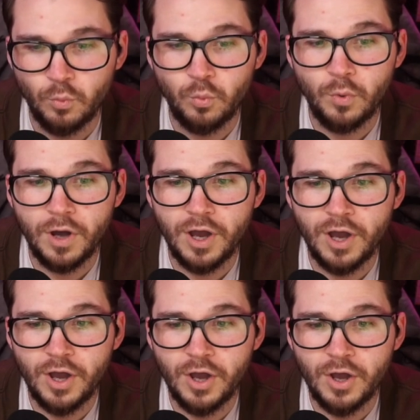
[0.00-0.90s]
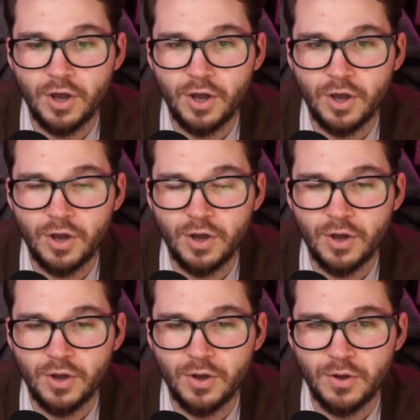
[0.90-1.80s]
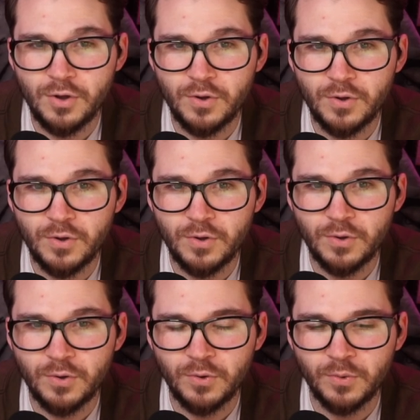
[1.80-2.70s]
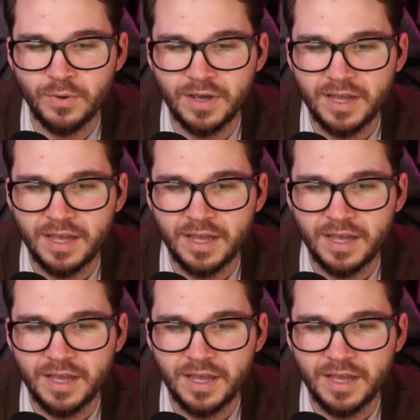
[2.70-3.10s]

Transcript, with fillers: Whoa.